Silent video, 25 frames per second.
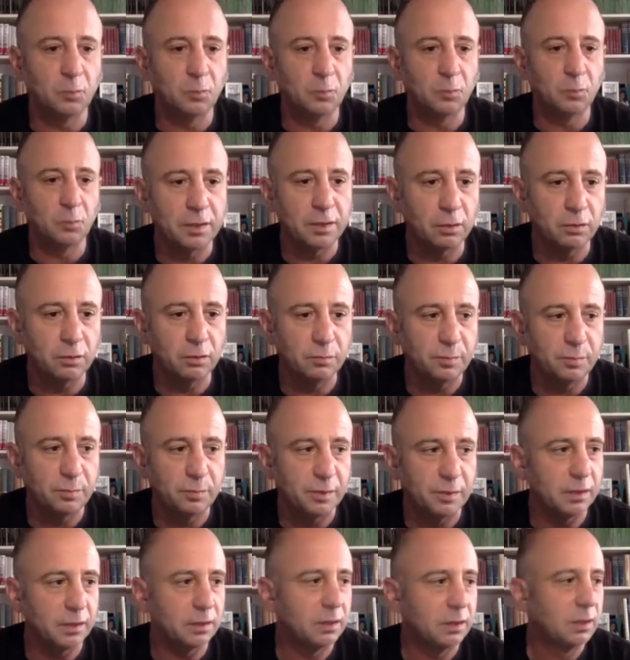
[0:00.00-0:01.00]
where I know you've
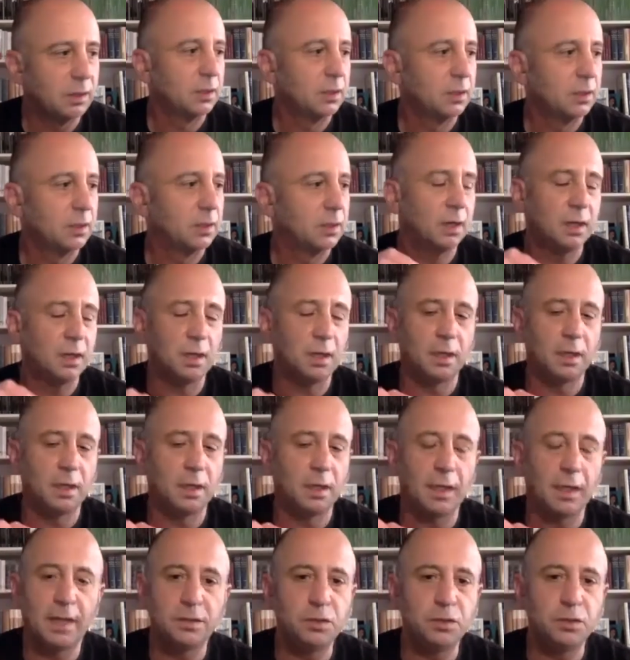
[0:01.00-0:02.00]
been,
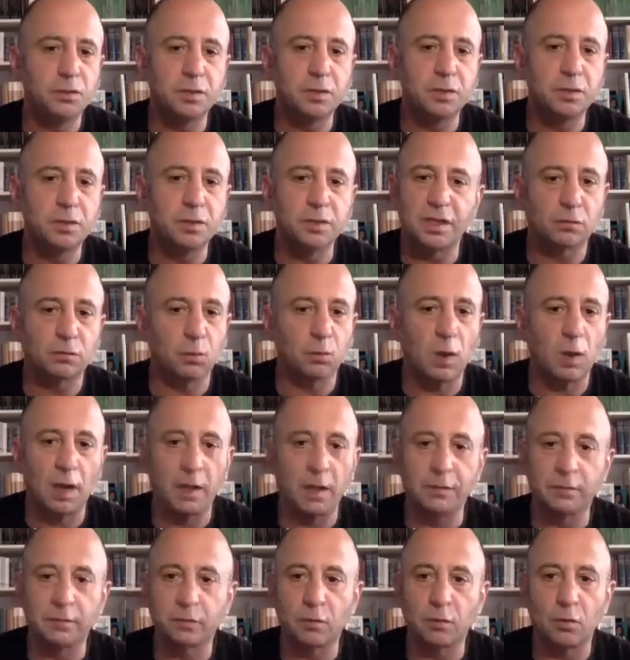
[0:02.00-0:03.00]
and you can taste
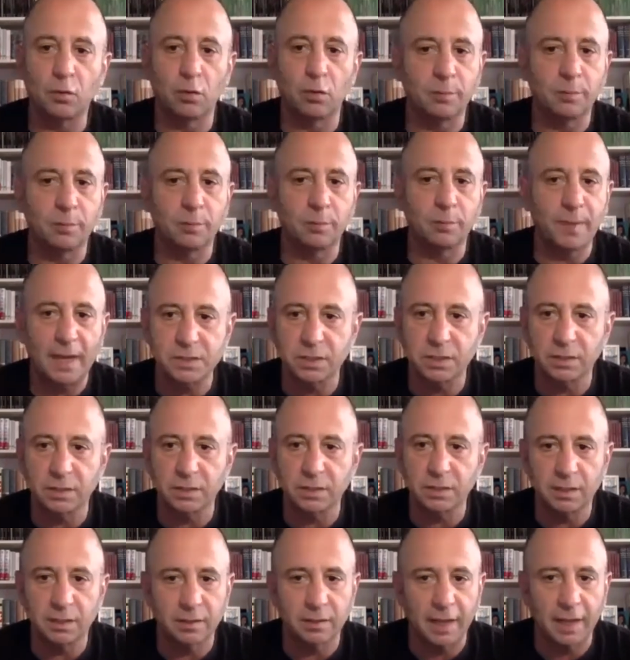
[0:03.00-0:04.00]
wines going back to
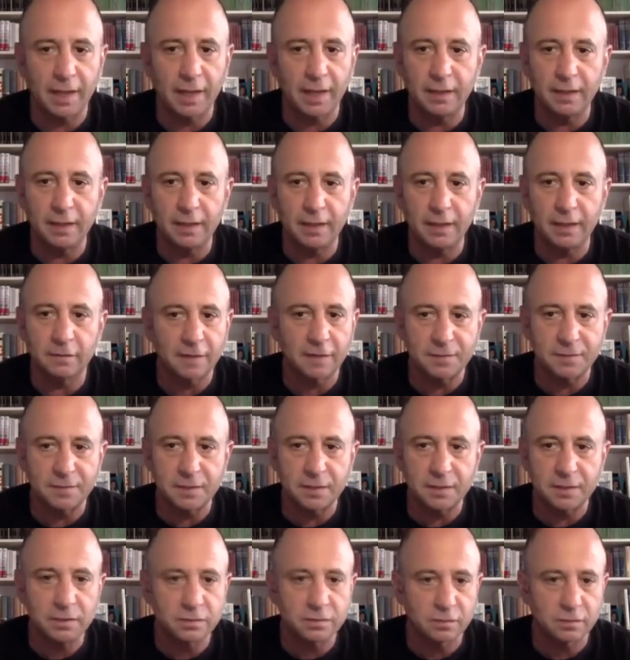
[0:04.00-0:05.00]
the 80s and
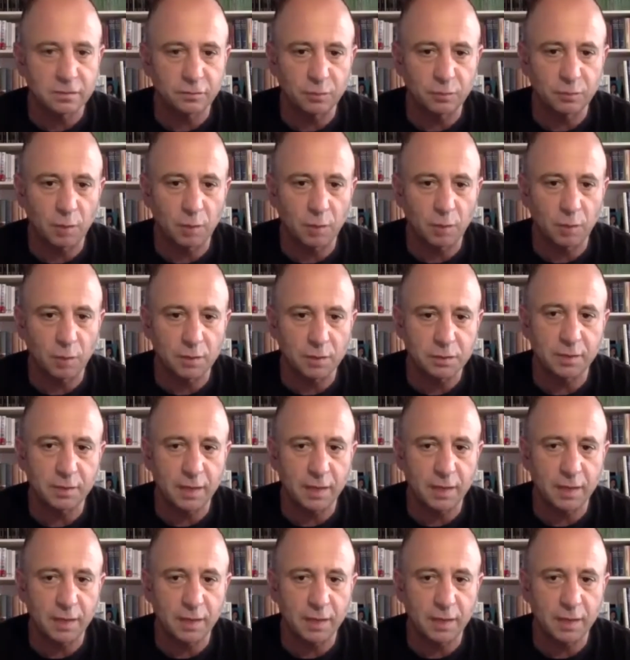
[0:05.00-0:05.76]
70s if you want to,